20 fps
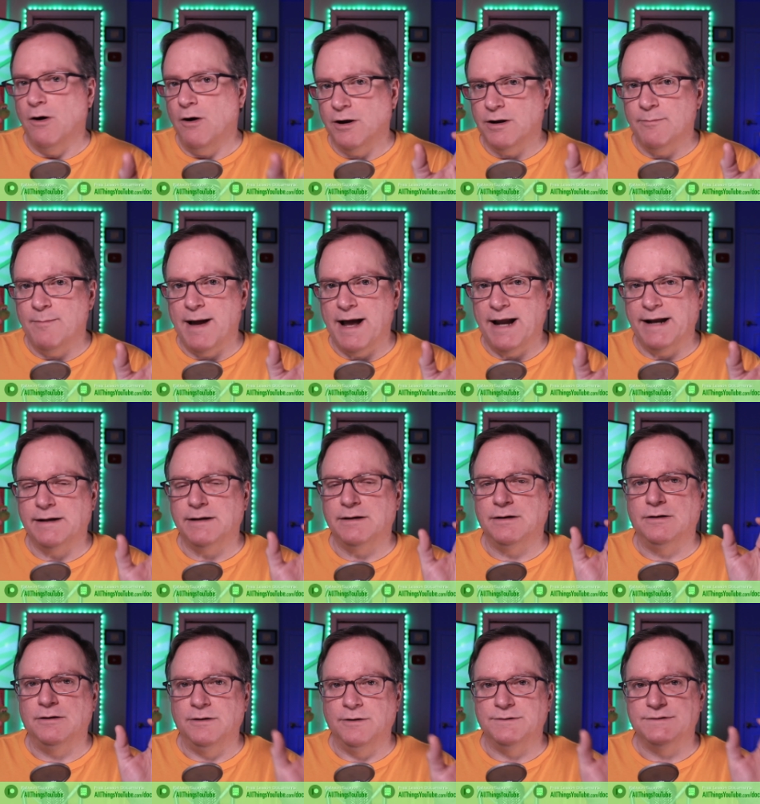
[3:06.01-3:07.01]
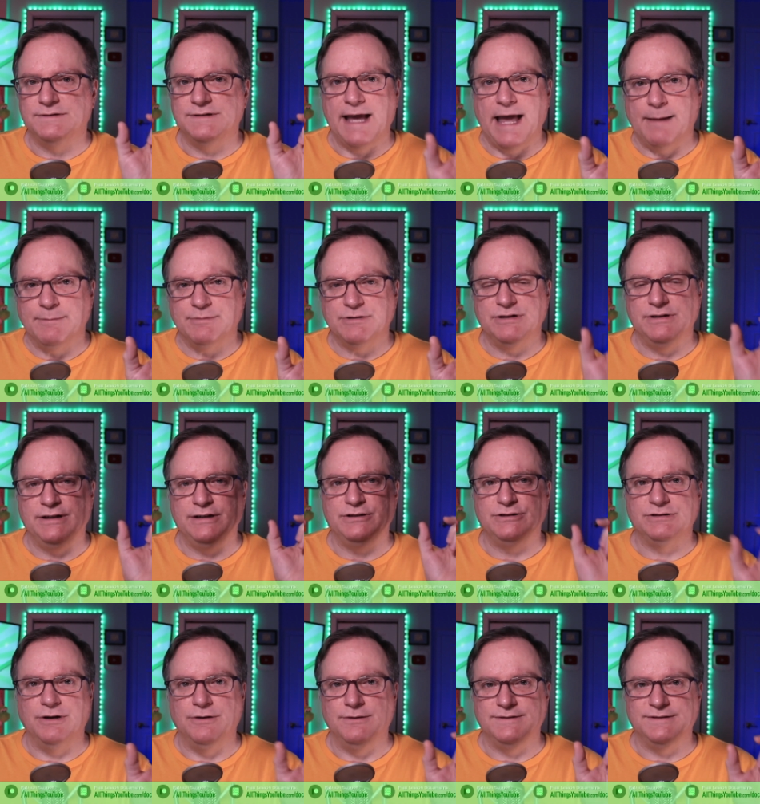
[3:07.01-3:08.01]
automatic closed captioning
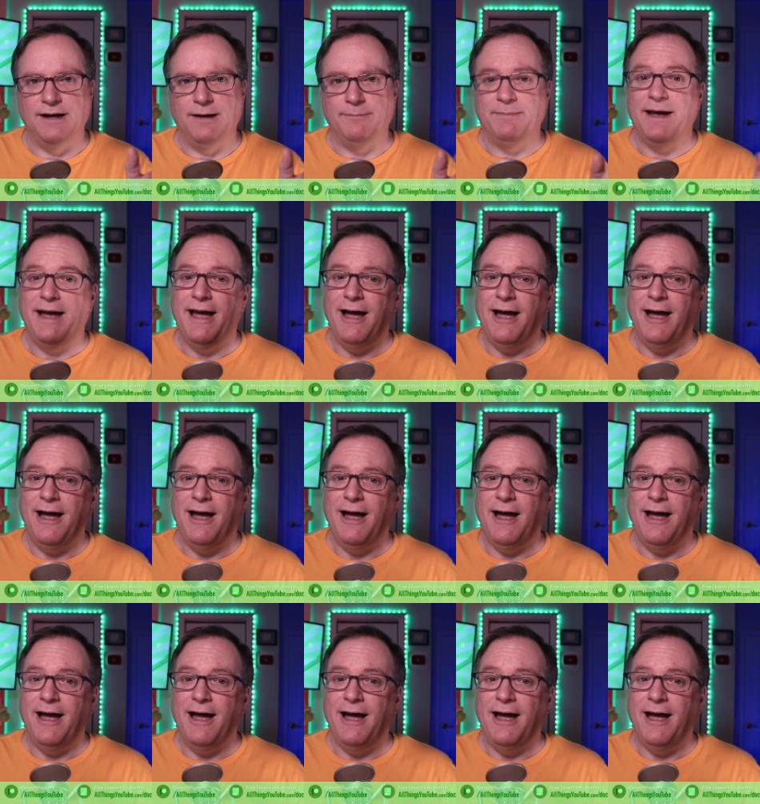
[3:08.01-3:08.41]
shows up.